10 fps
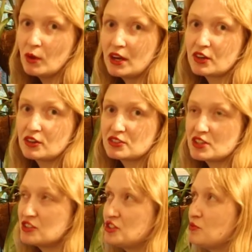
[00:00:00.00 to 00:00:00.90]
When I
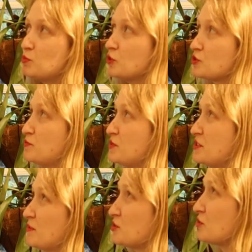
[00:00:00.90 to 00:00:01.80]
got her, she was
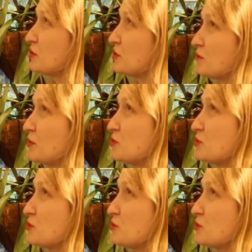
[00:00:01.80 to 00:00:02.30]
pretty much one of the